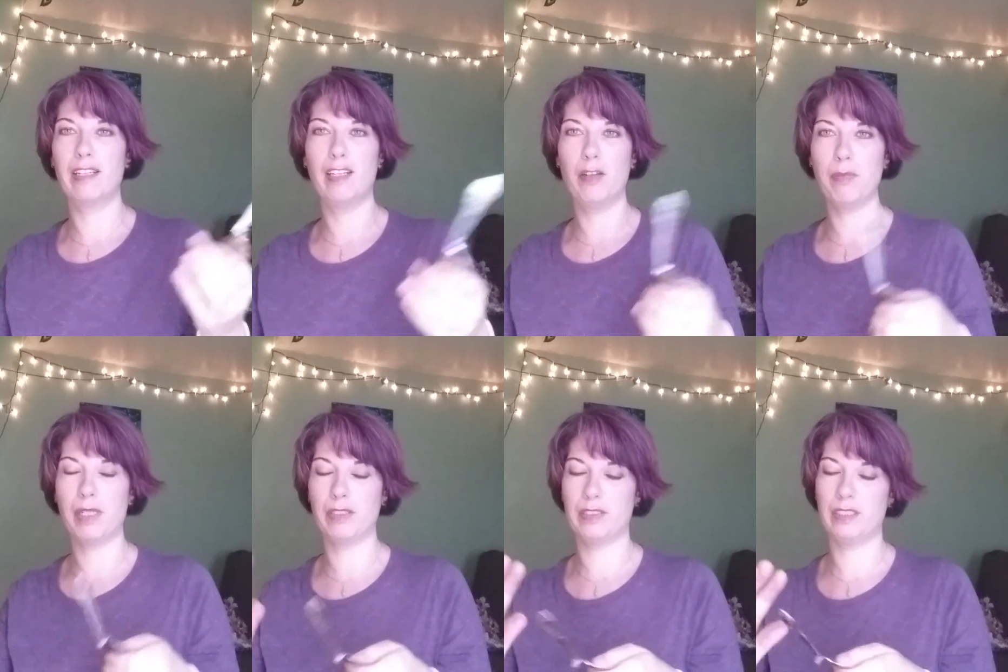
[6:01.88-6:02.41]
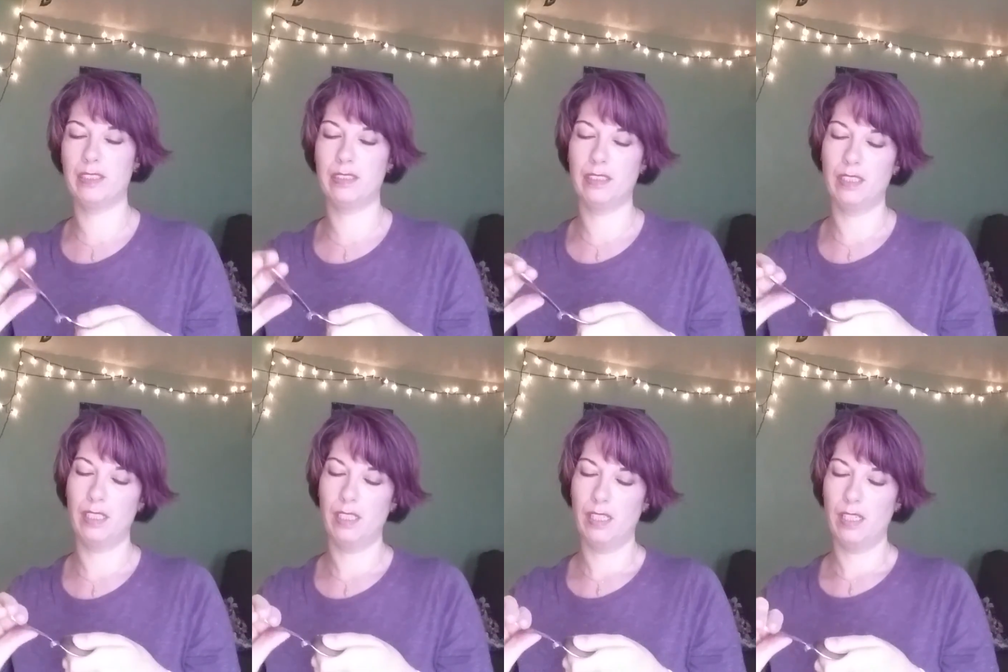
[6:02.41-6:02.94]
and it melted.
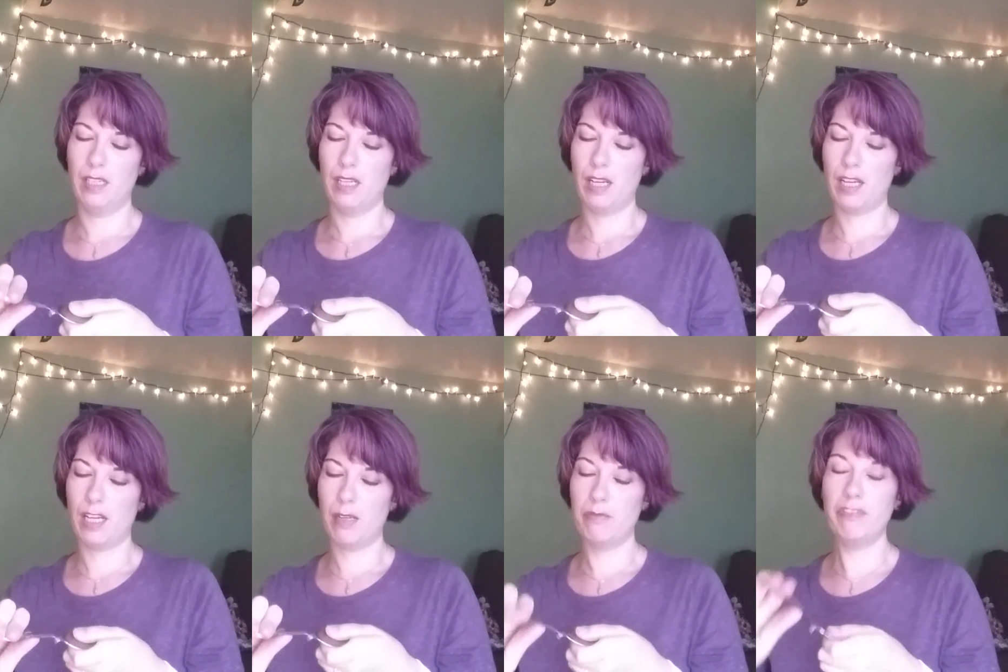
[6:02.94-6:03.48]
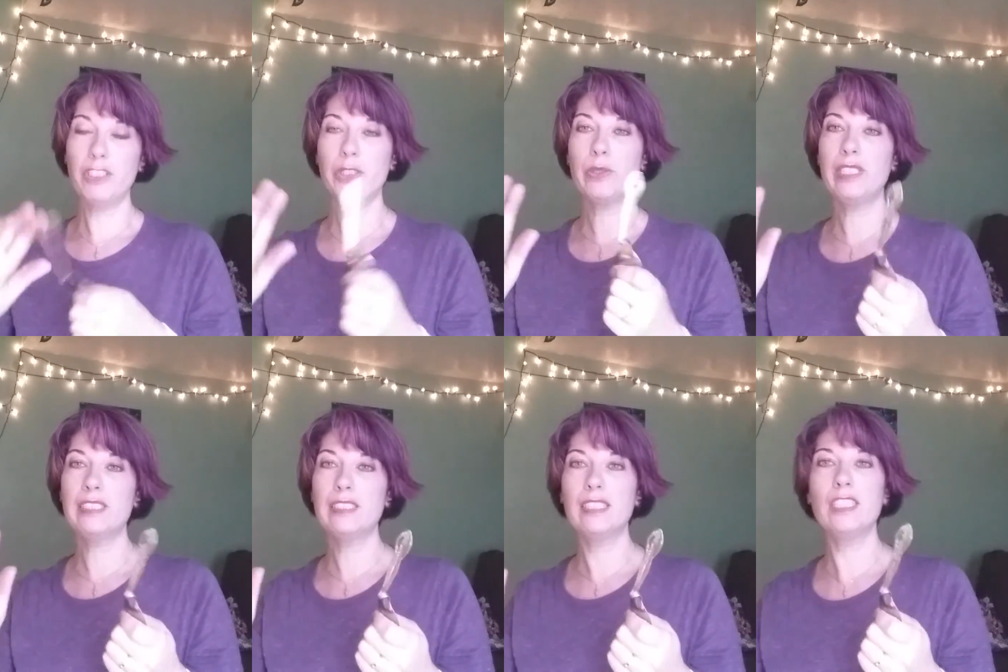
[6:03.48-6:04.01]

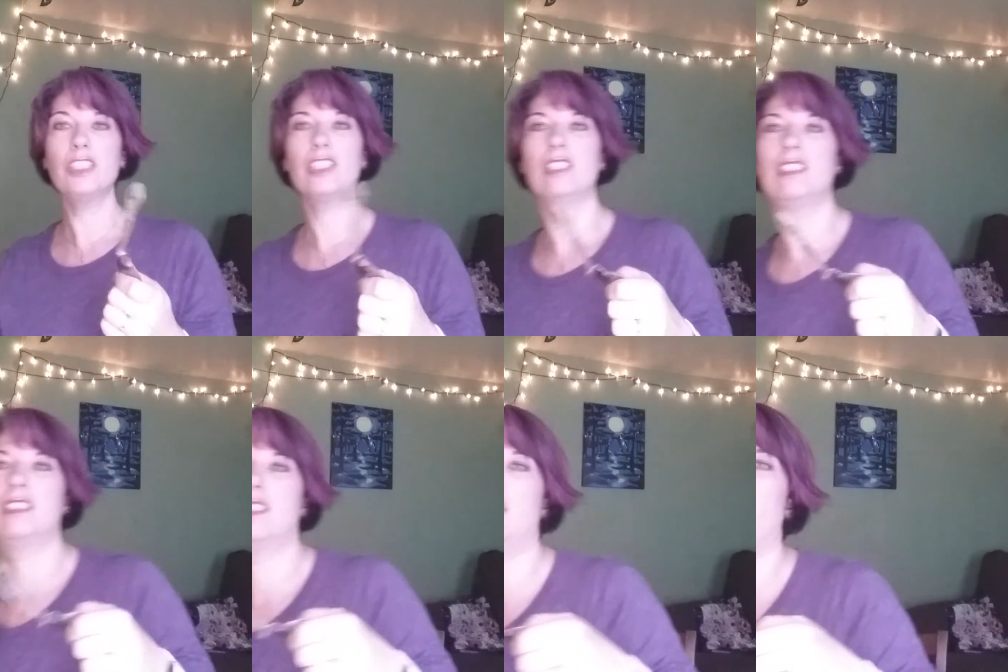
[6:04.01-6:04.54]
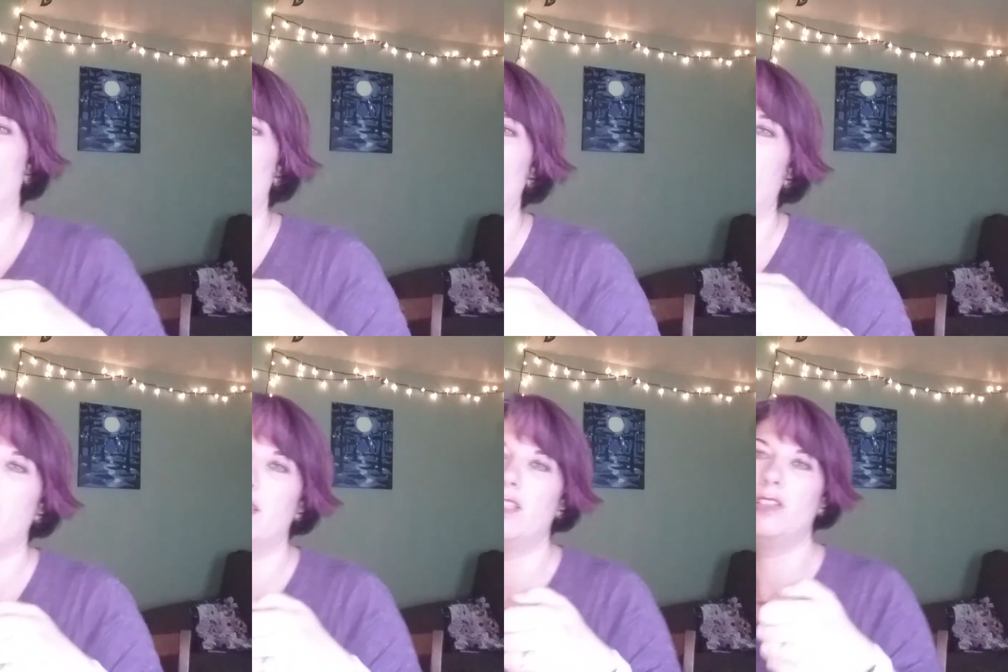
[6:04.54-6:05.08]
Visualization is another
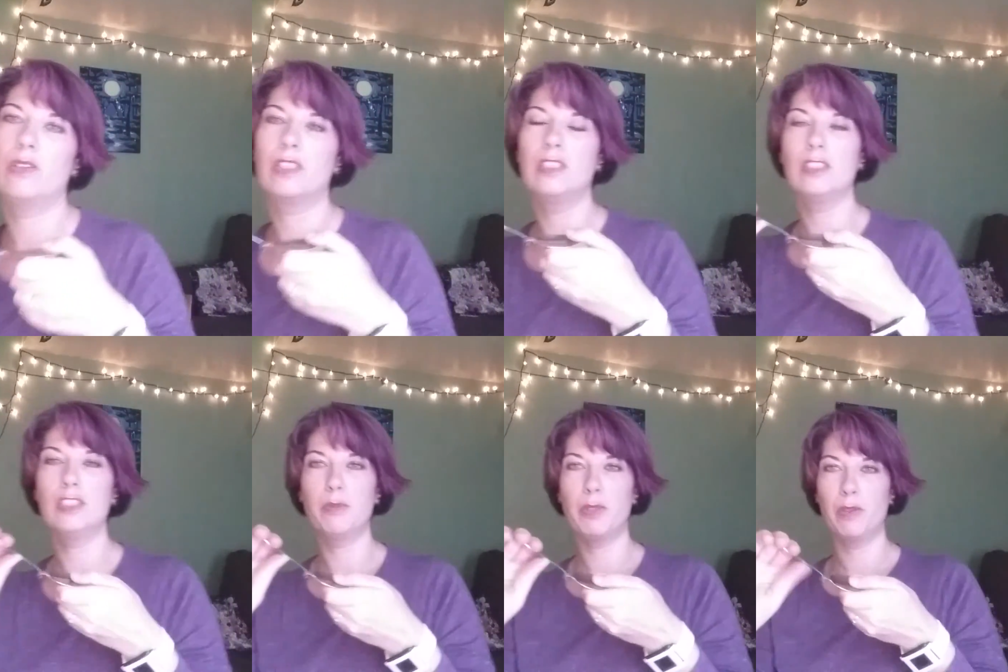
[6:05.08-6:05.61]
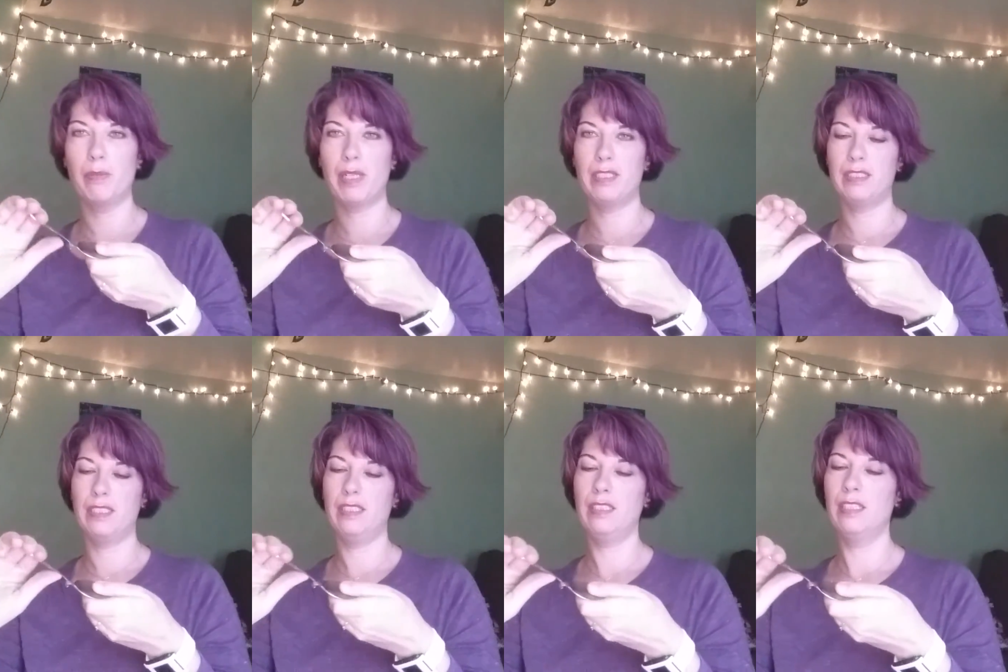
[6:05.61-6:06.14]
way that you can do spoon
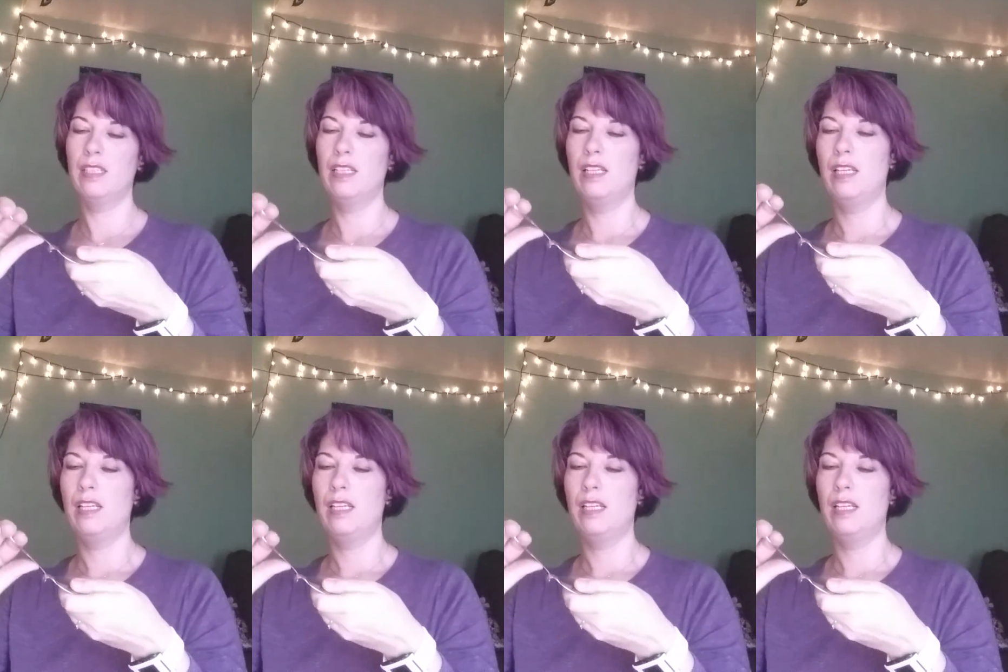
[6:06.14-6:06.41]
bending.